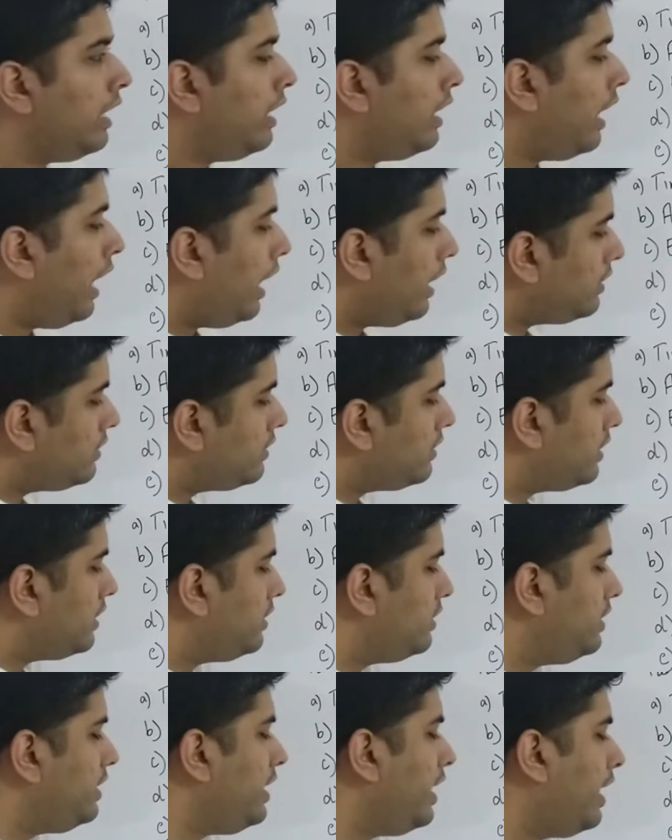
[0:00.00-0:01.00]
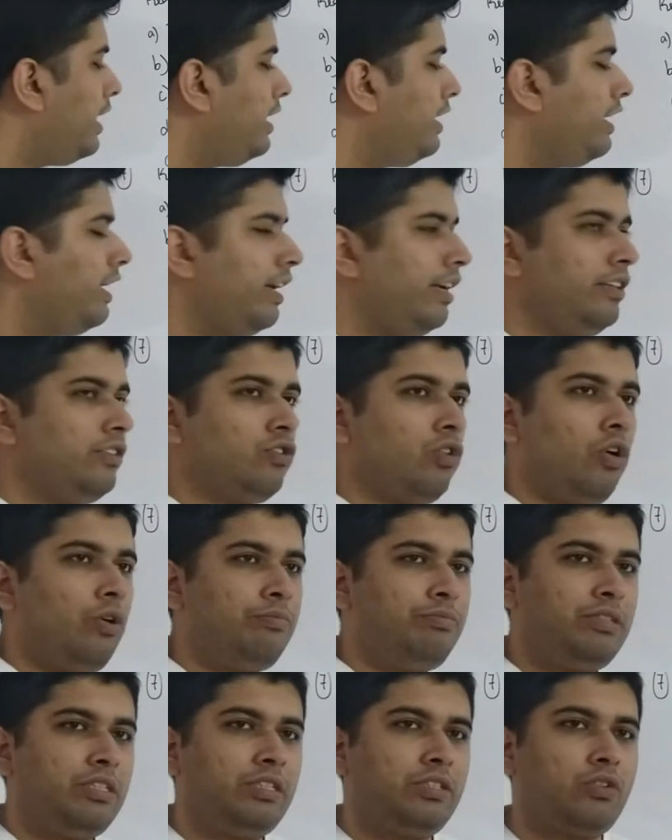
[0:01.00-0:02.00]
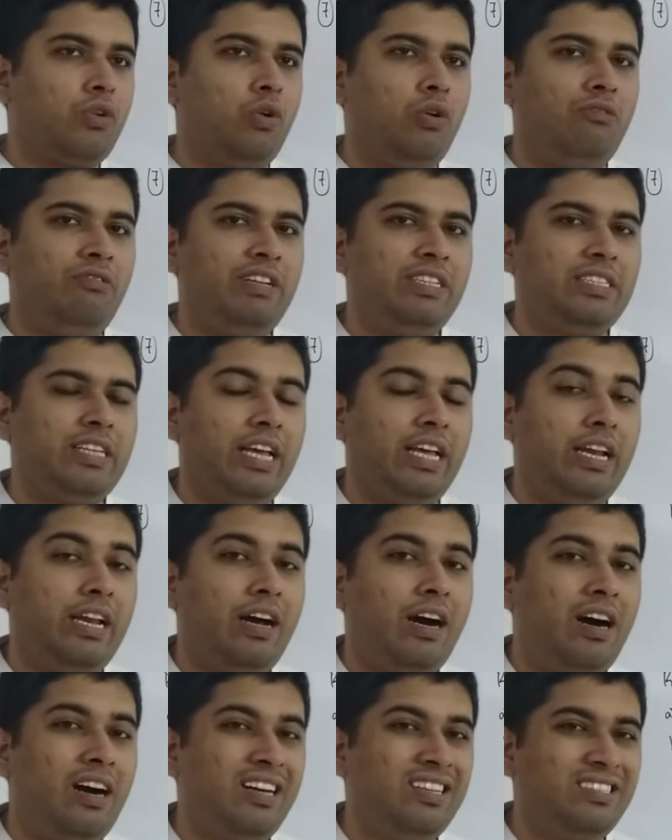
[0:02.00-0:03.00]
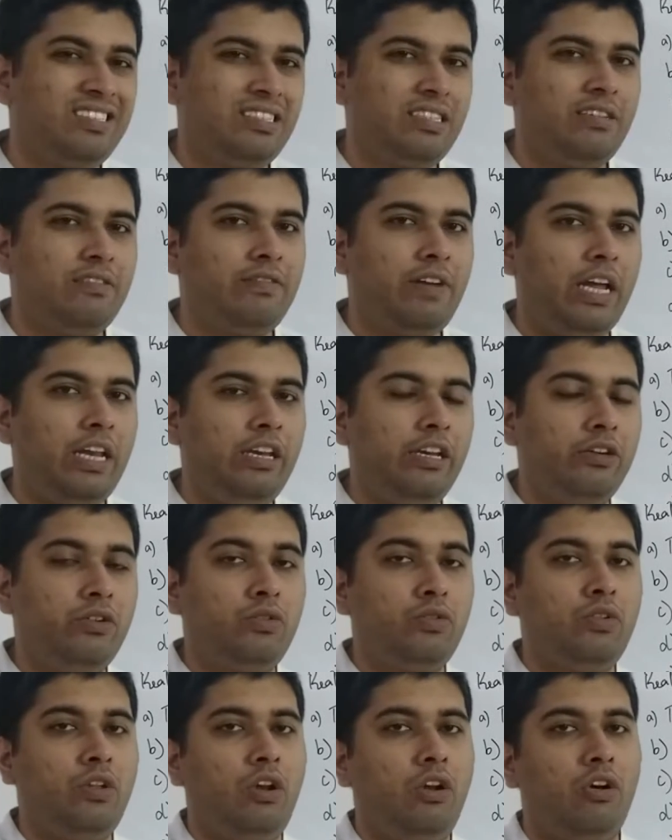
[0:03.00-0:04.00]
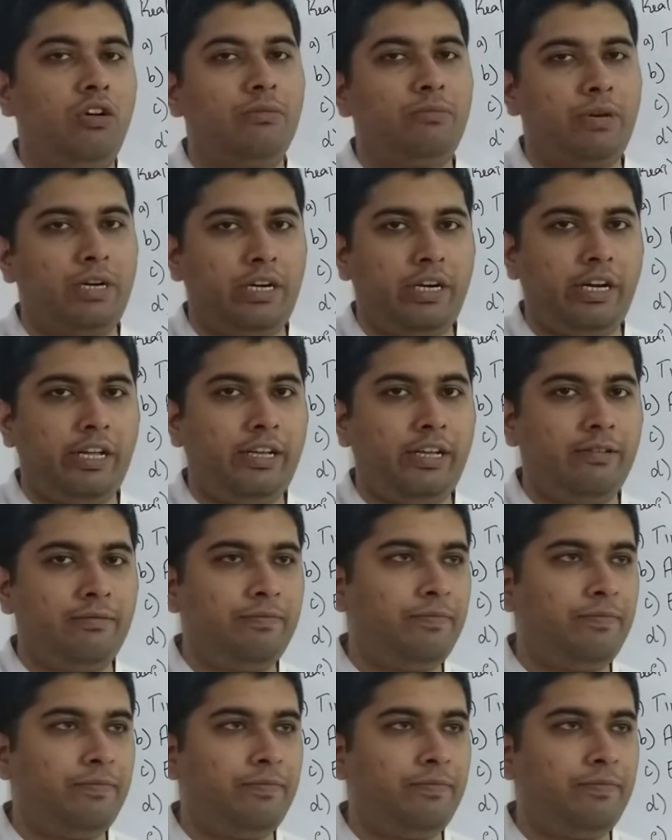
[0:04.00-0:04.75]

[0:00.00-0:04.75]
As such, the idea is options always enhance the value to the long party.